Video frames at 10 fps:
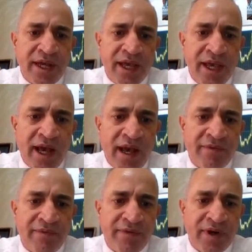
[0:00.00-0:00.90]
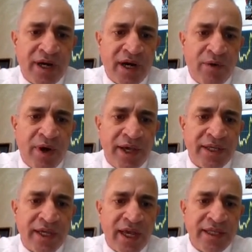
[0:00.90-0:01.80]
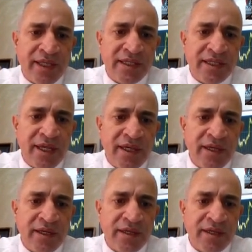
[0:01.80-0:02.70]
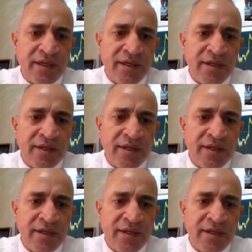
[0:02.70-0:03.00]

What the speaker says: Then I have a white candlestick.